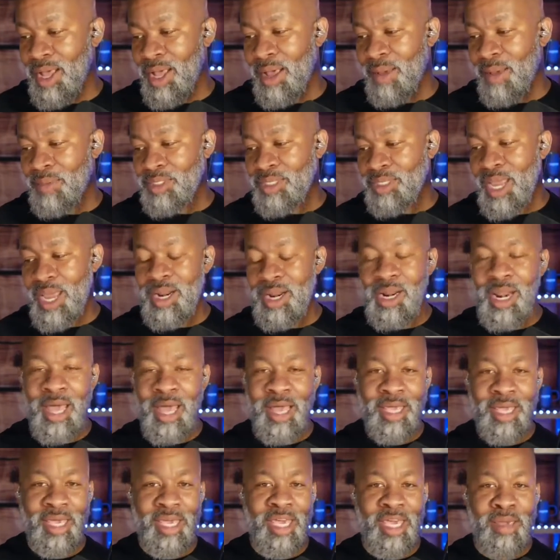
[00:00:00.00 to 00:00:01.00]
It's kind
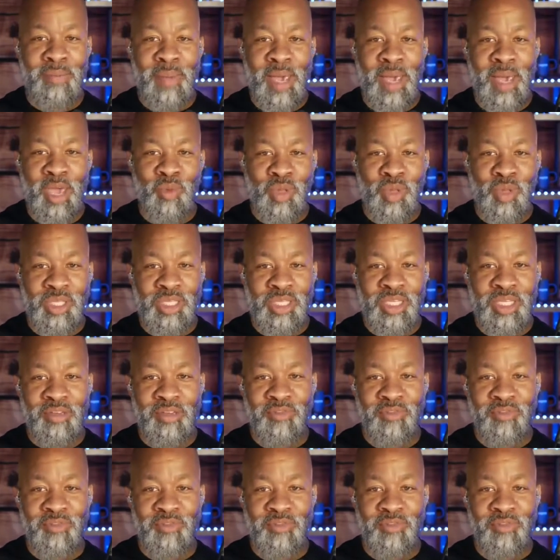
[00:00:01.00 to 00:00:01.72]
of like eBay with